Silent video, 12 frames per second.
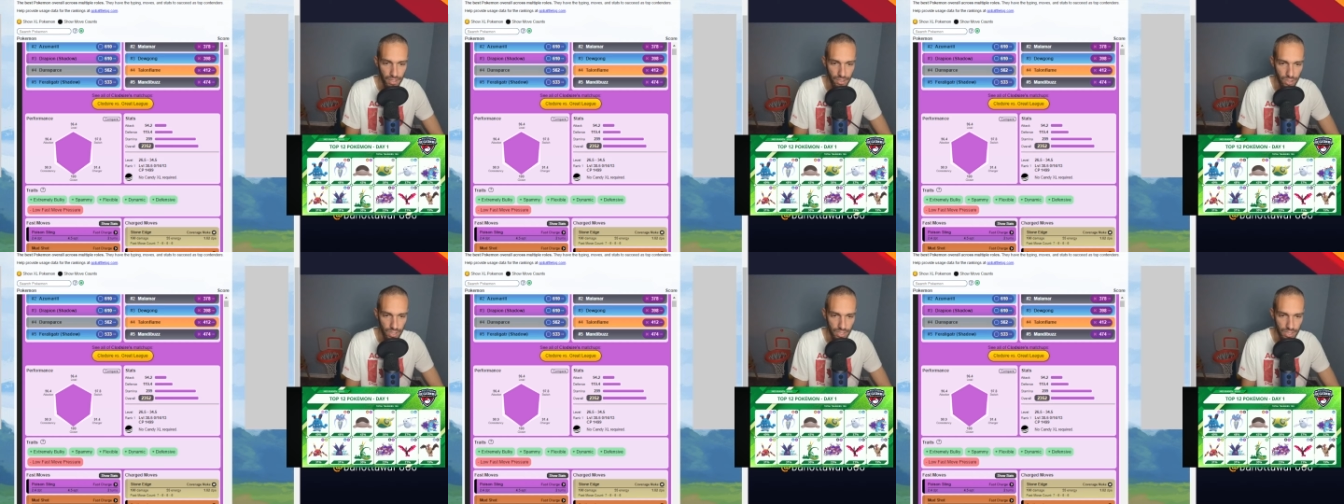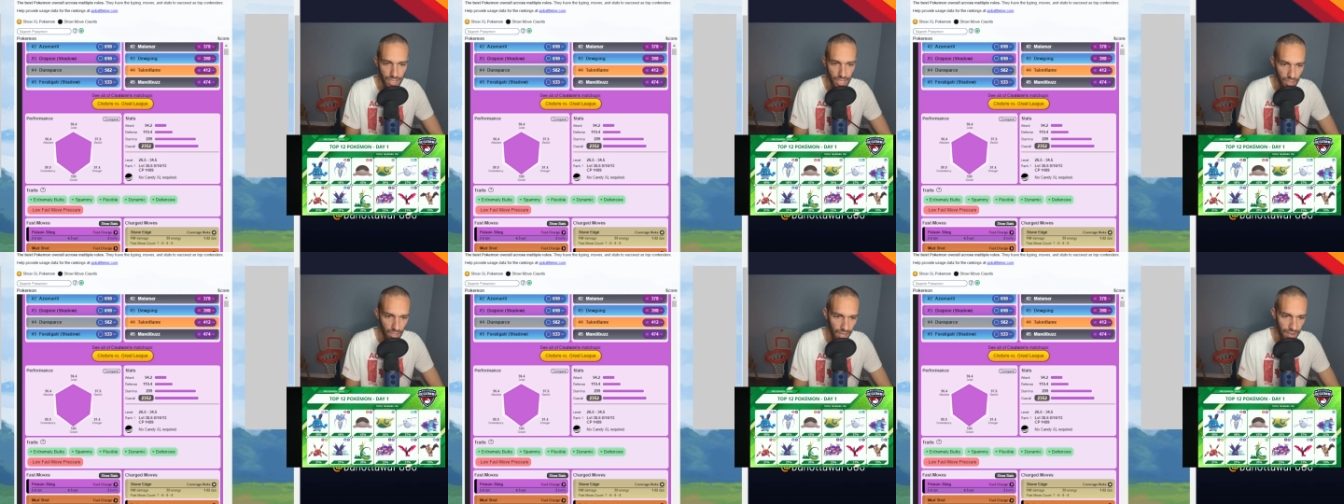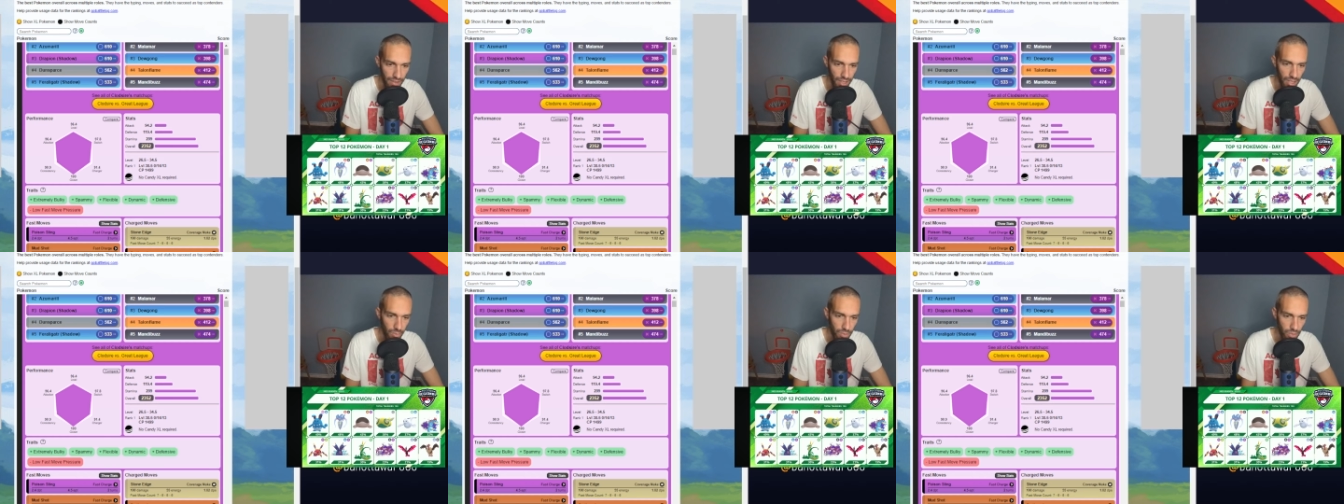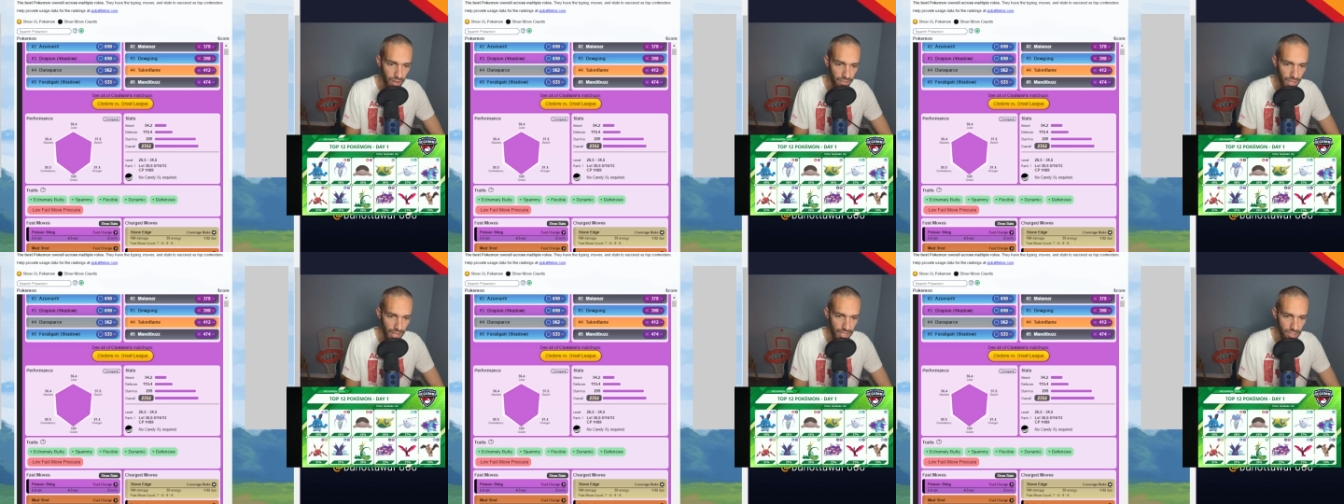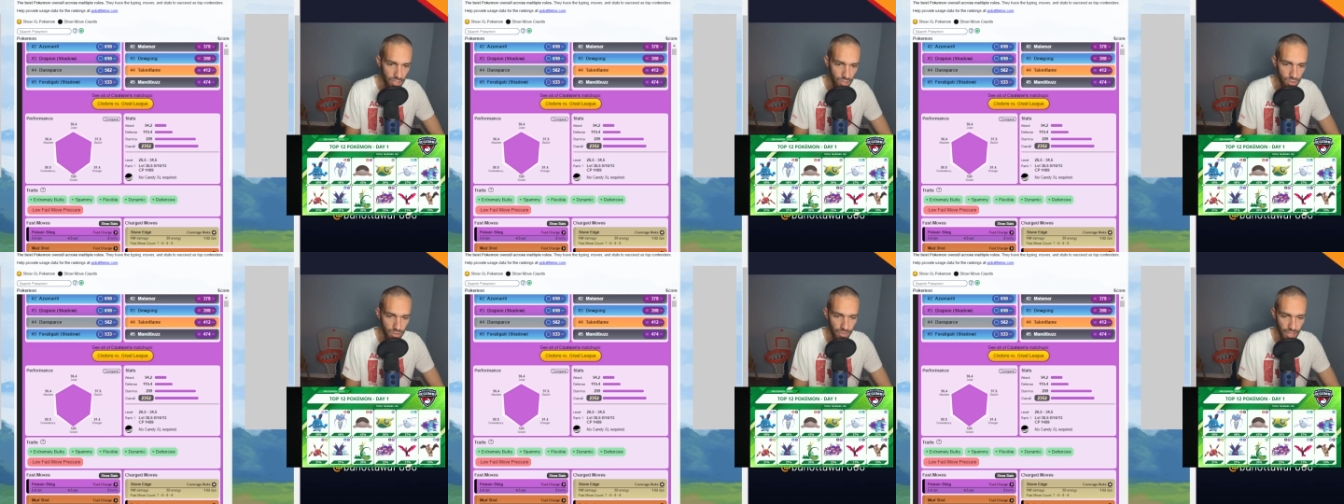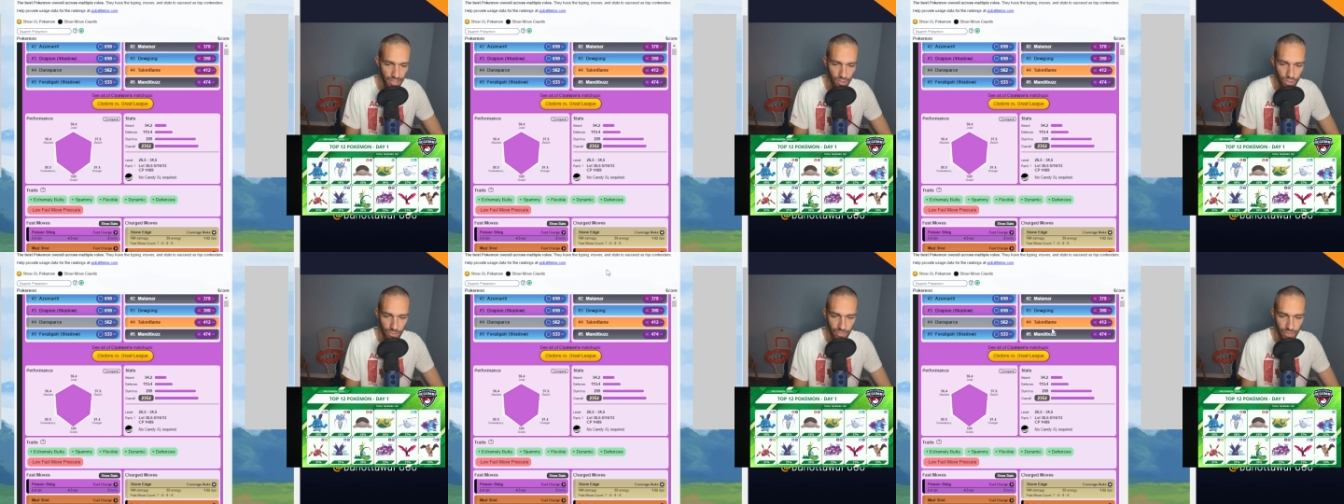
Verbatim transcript: So you're going to see that a lot. When you have that, it's a huge advantage.